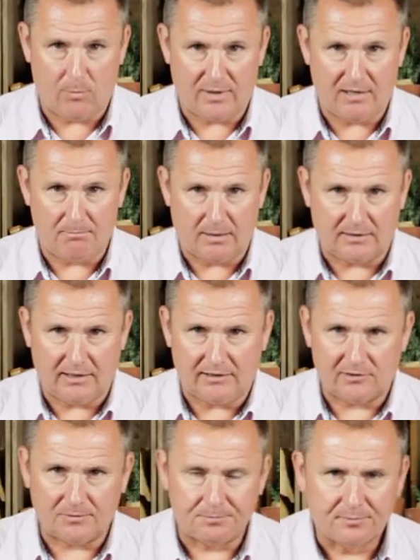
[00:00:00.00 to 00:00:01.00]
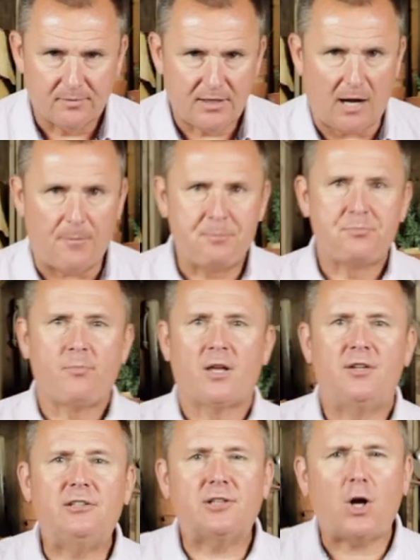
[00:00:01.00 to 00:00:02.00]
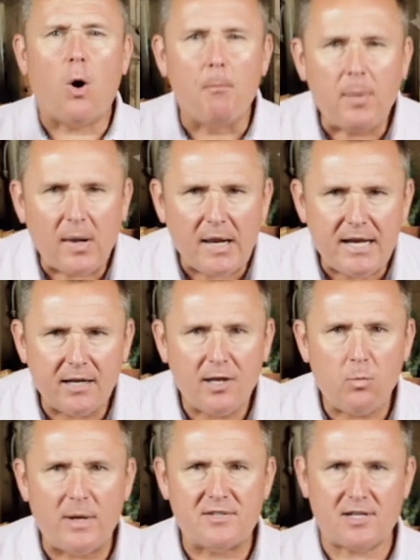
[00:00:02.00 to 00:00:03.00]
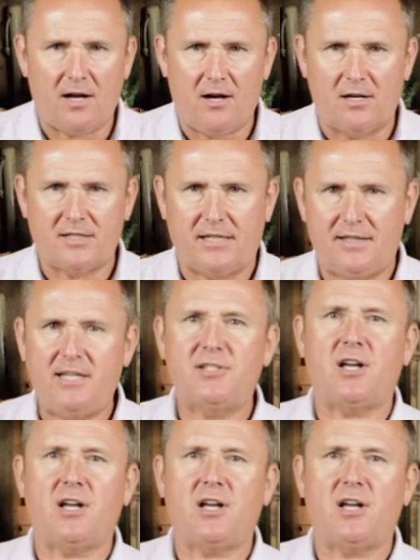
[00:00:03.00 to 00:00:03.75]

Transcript: within Buddleias. Now, these are completely winter hardy. These